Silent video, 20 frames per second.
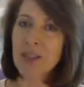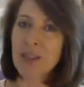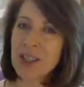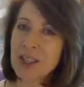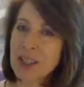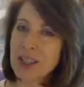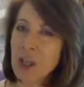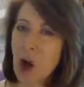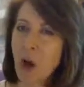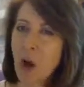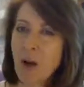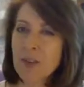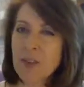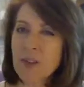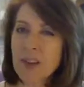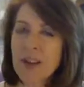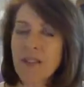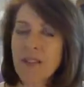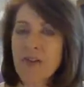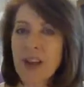just to
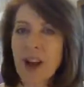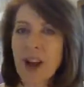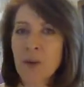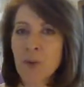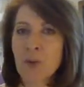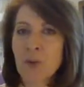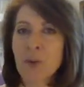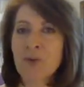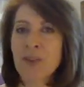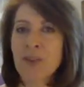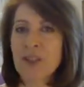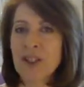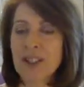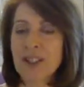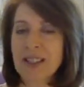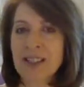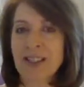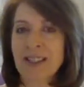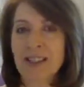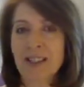offset that room
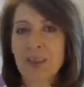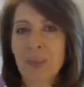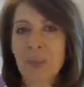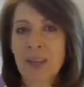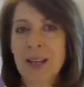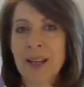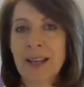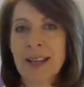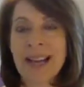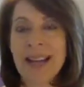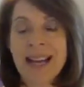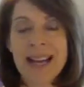just a little bit?